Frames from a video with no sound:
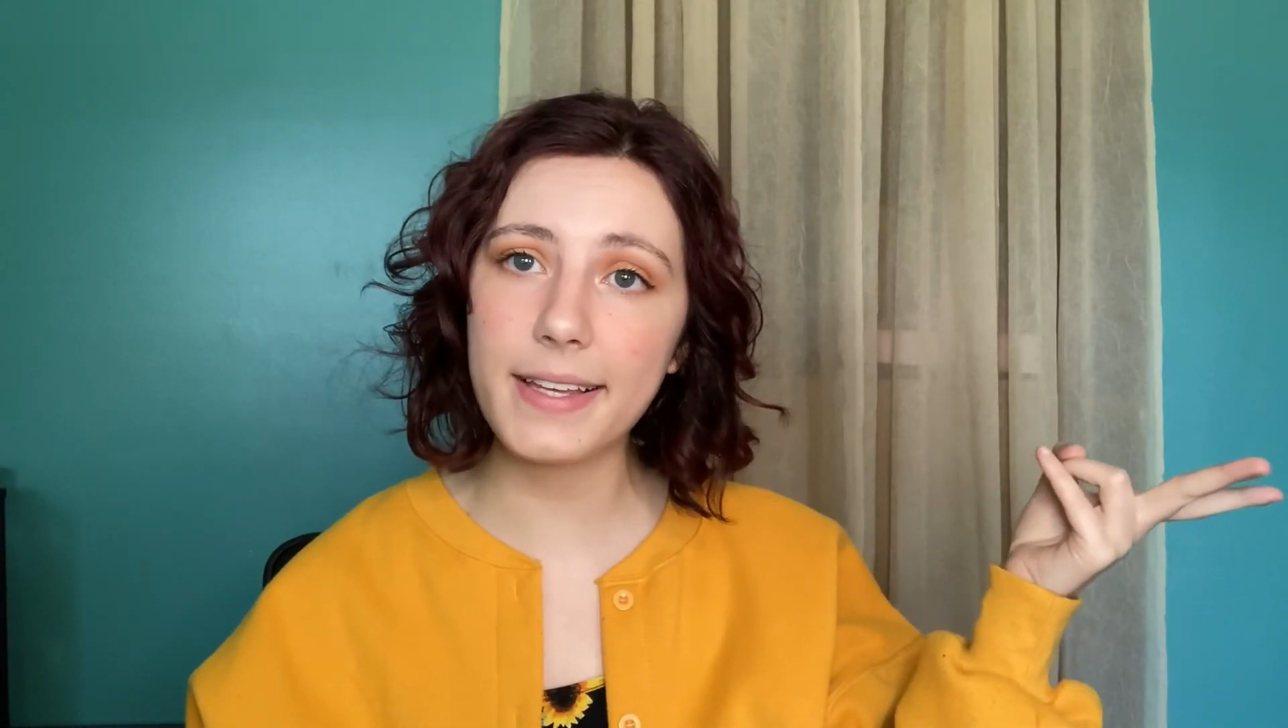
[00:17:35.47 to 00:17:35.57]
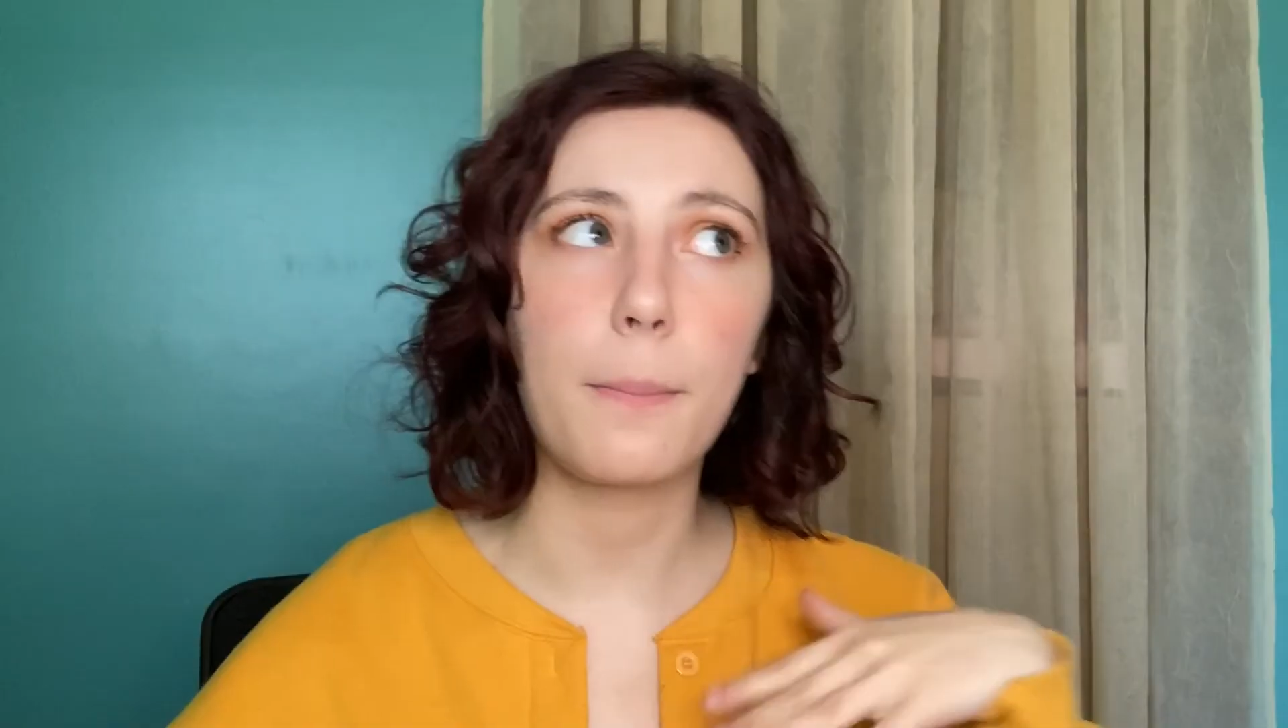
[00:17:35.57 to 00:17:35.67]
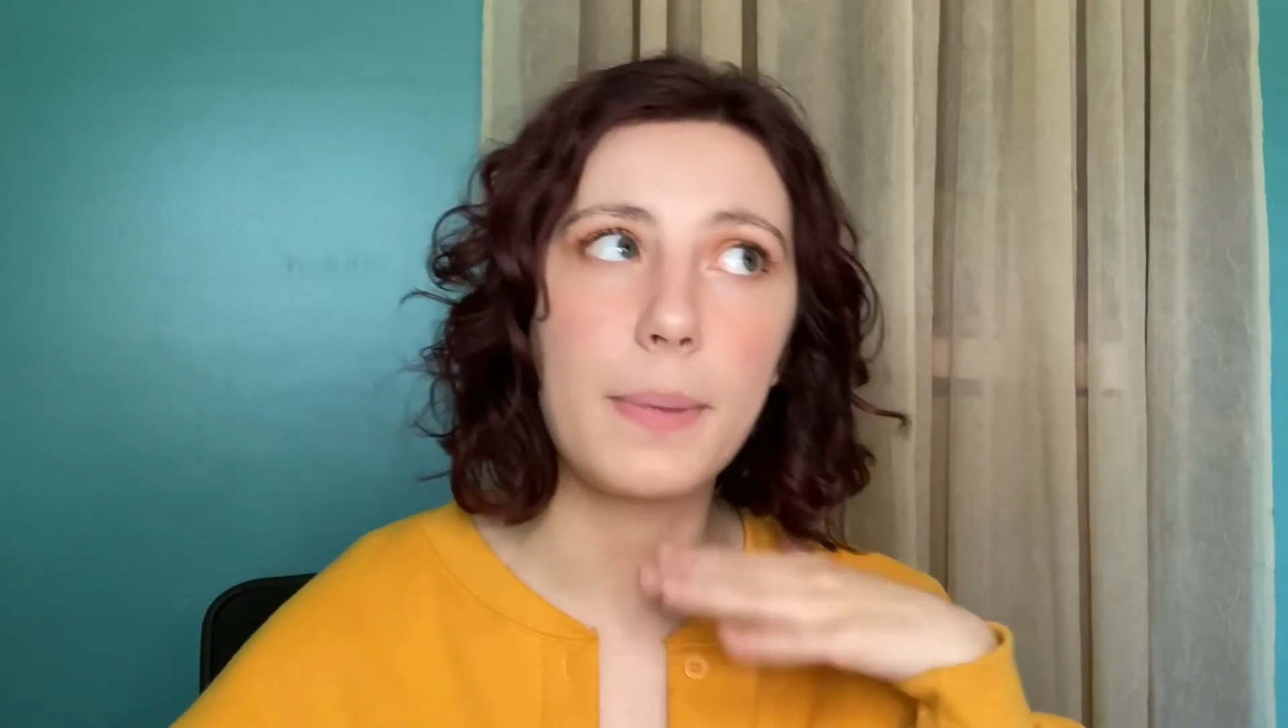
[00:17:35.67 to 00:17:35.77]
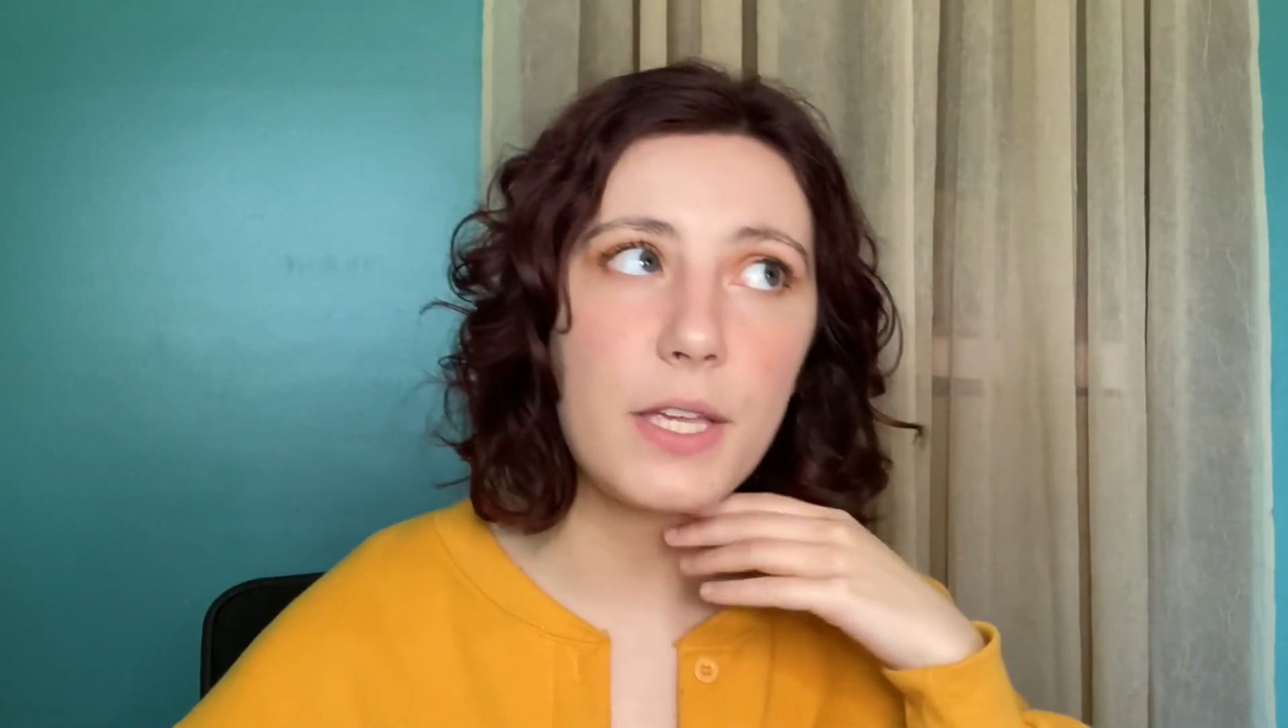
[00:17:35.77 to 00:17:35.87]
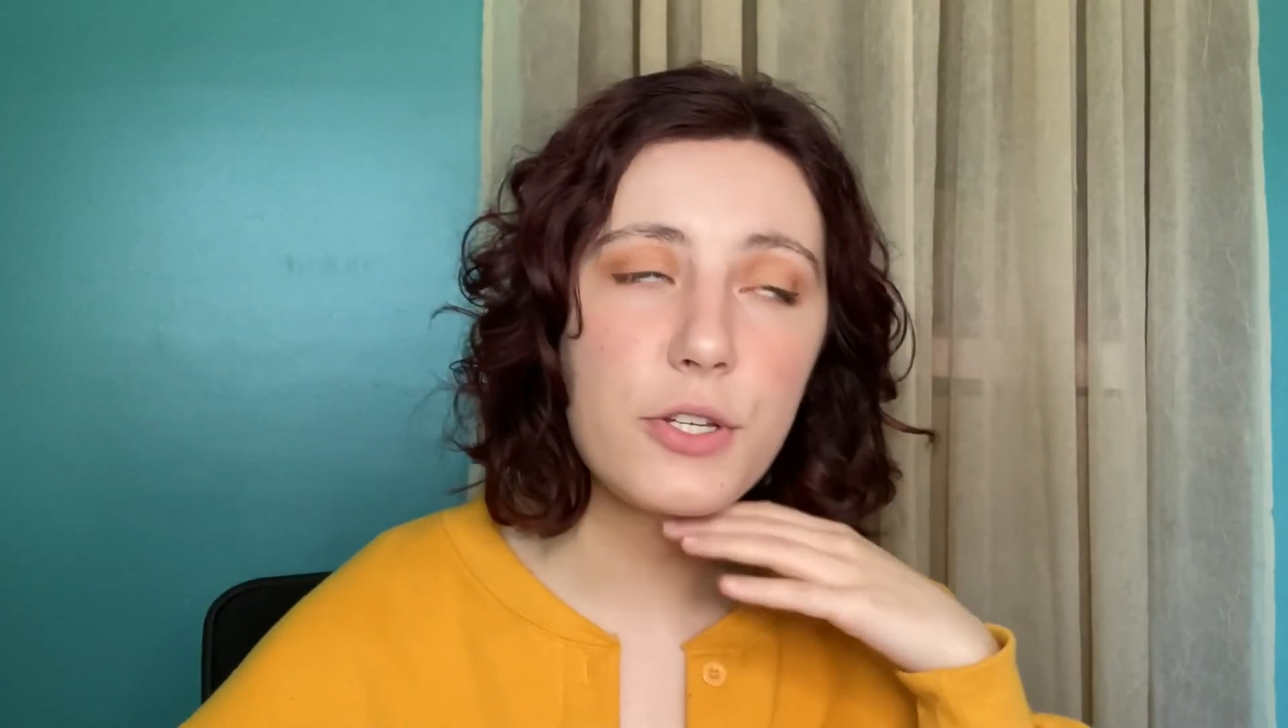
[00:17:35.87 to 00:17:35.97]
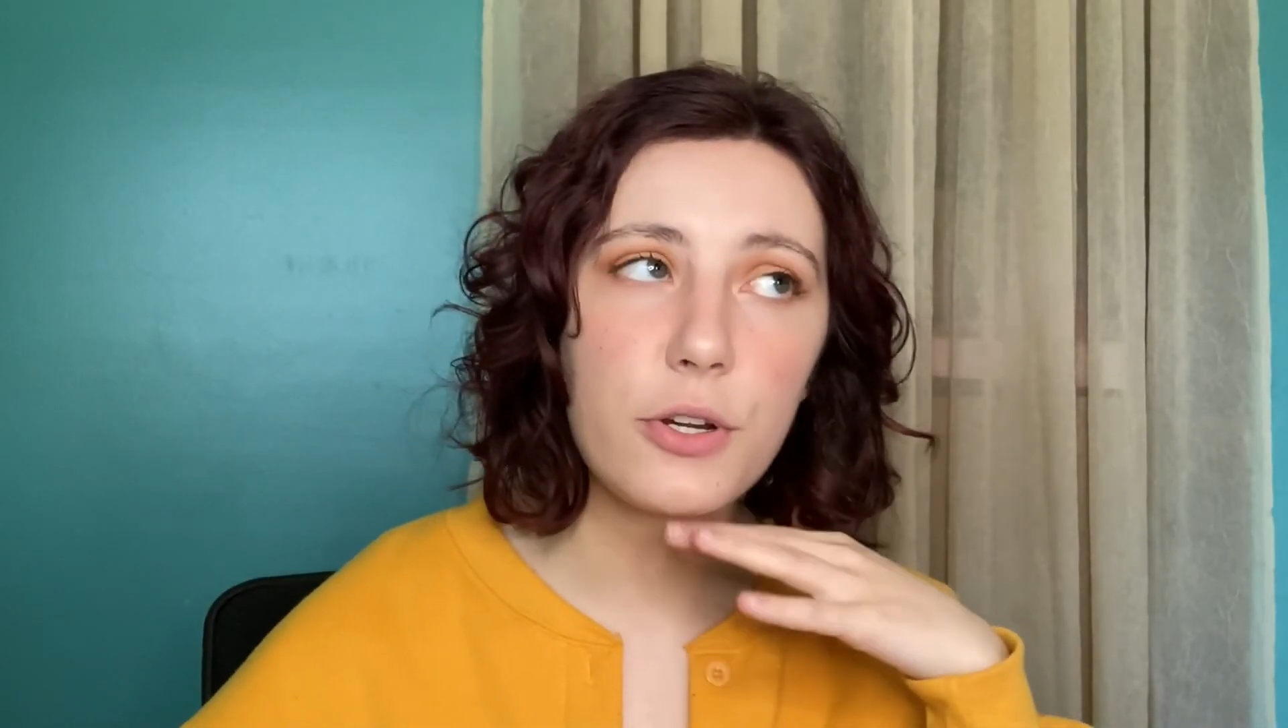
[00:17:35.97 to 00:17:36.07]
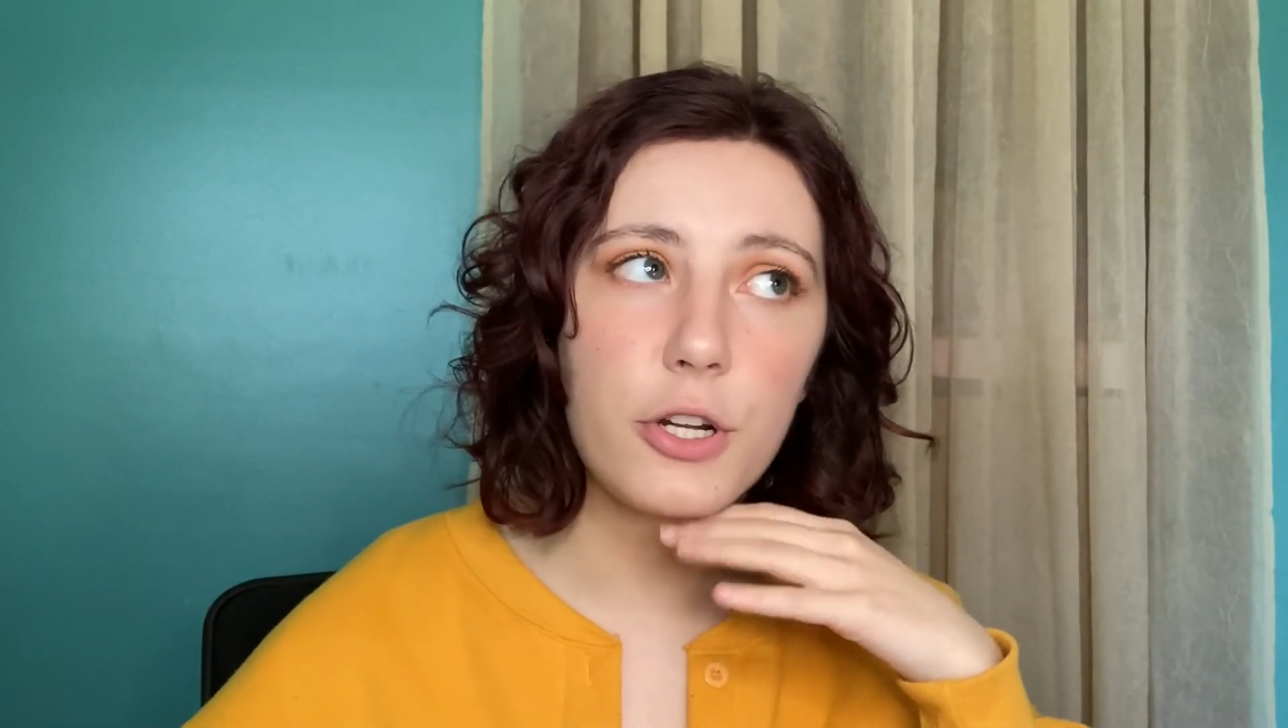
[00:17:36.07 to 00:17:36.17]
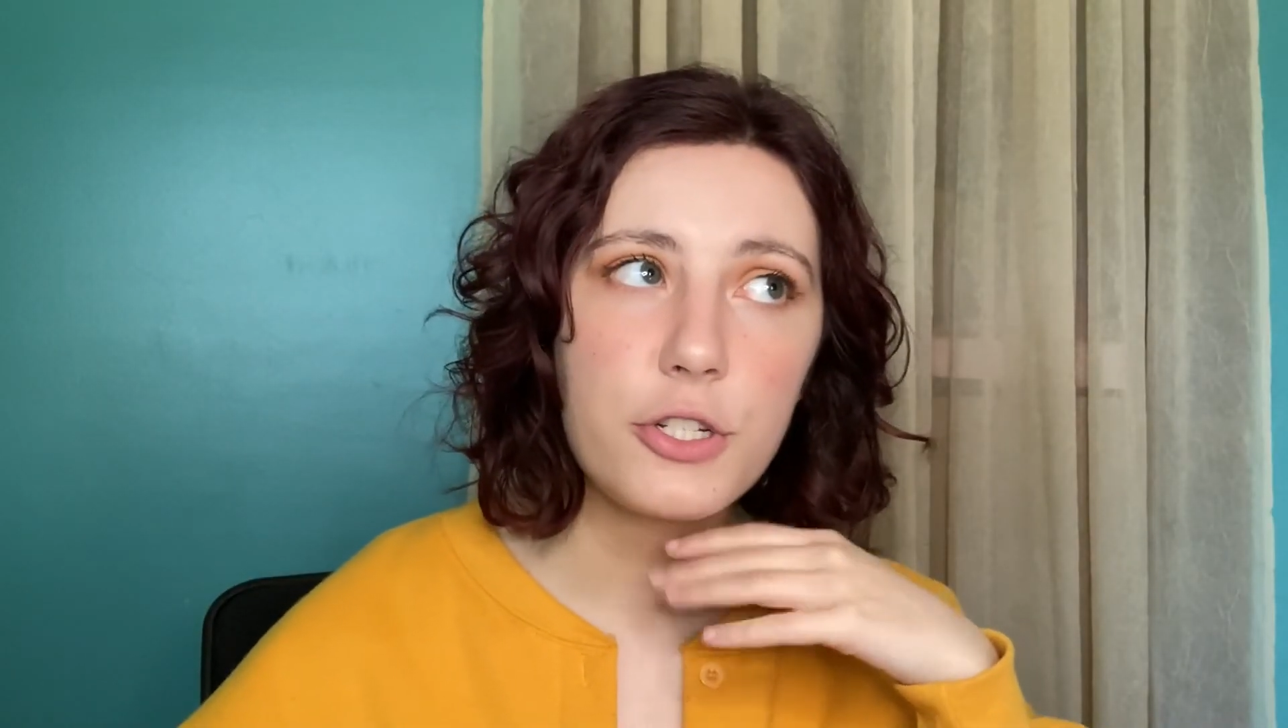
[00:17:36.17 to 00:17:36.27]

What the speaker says: so be sure